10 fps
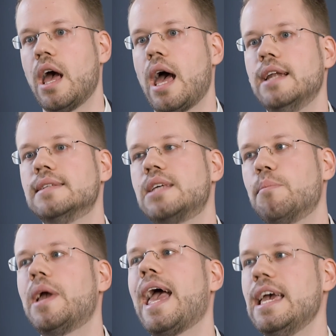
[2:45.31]
And in
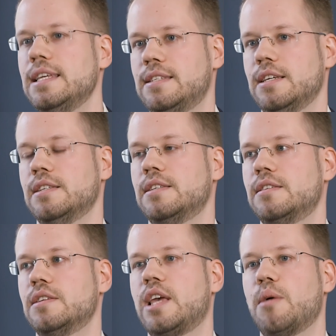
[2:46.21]
some cases,
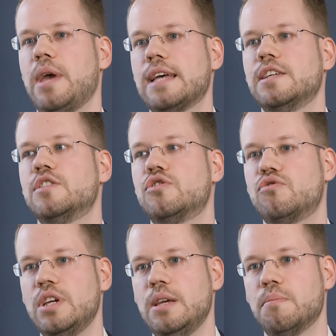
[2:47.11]
this can be as
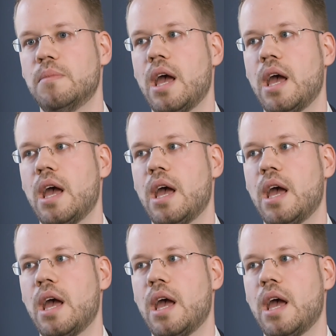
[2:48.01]
extreme